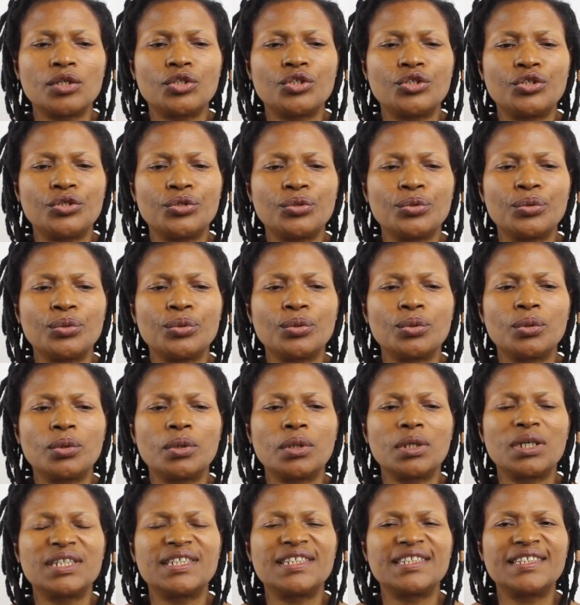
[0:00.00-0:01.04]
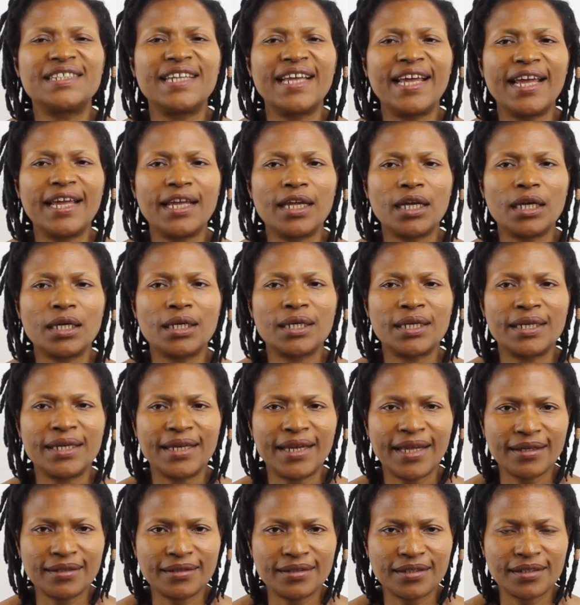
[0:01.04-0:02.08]
to staying
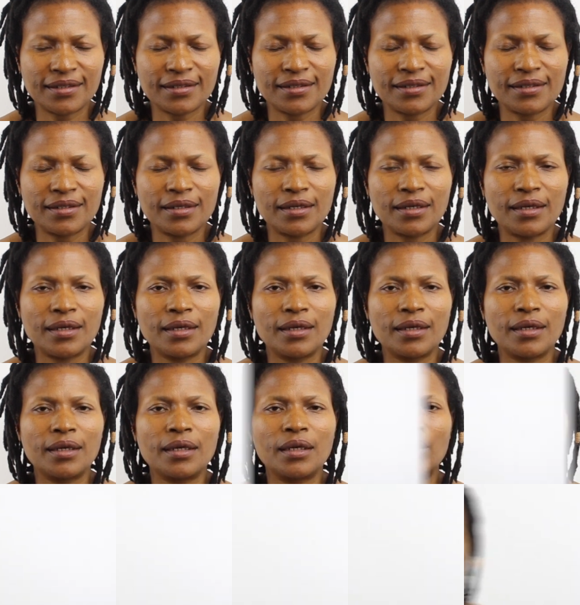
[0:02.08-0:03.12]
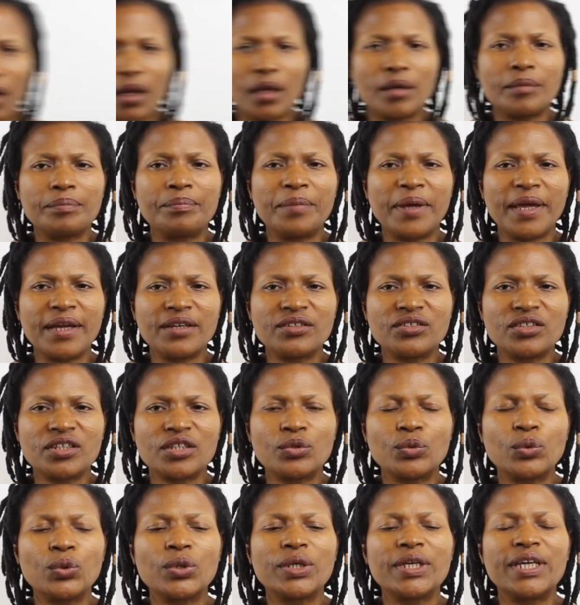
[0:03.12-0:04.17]
connected. And patience
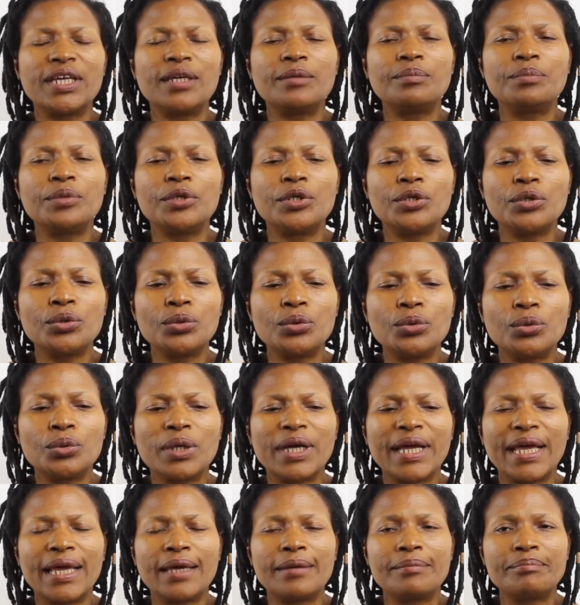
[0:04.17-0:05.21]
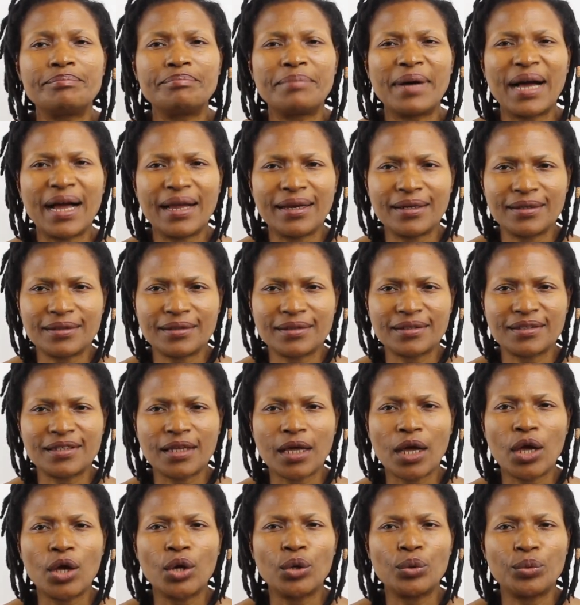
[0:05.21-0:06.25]
will keep you in
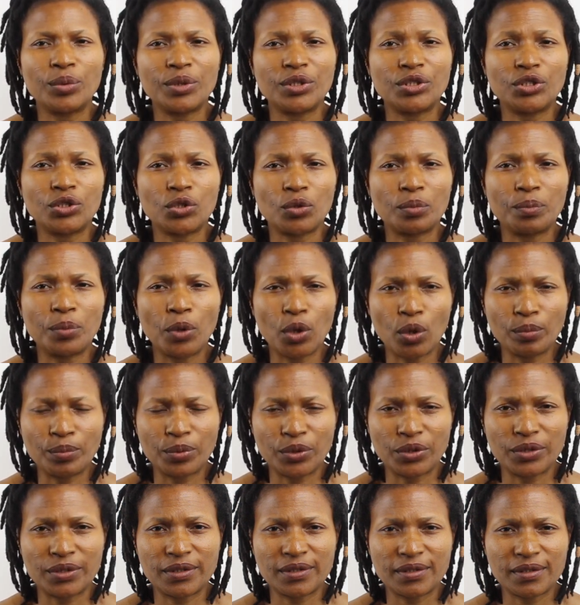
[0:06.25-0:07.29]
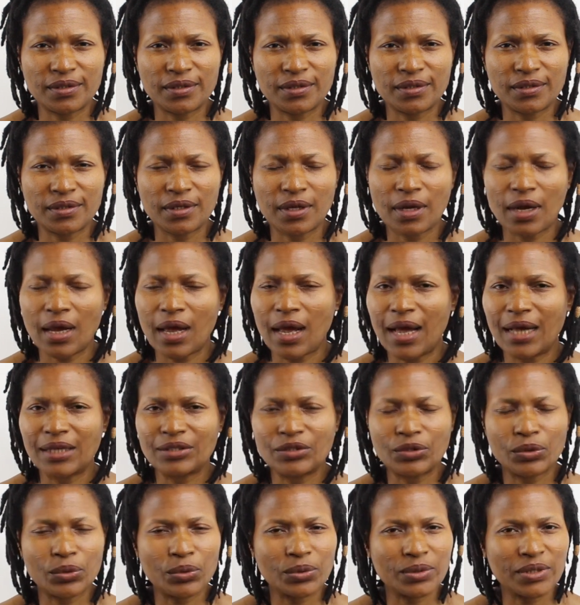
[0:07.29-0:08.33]
balance with your purpose
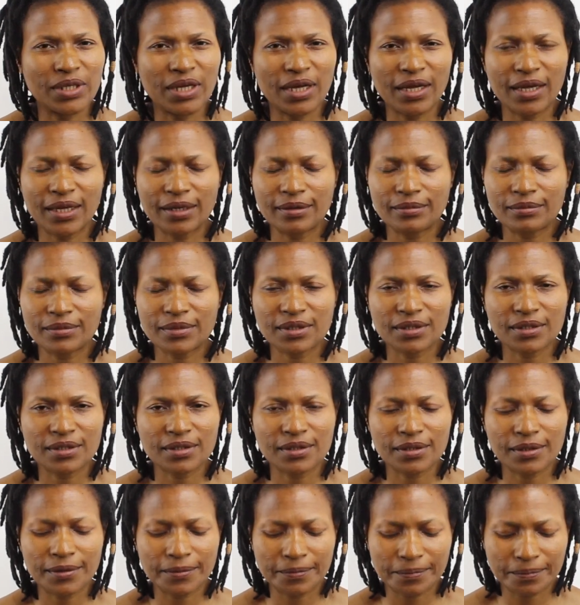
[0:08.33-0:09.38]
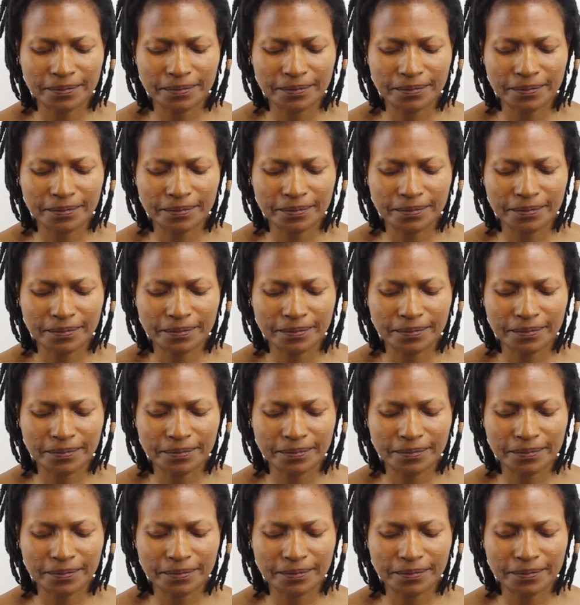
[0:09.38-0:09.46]
at all times.